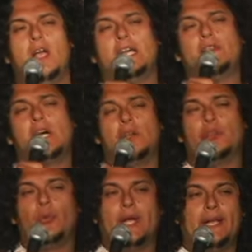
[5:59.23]
it's hard to
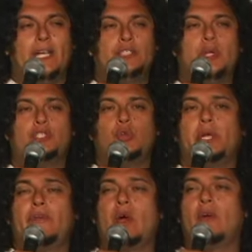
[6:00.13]
lose weight. I joined
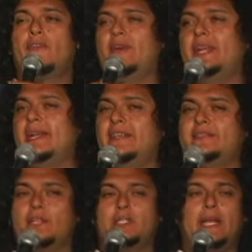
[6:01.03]
24 Hour Fitness,
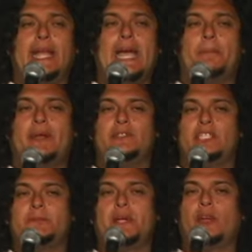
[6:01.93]
nothing happened, just my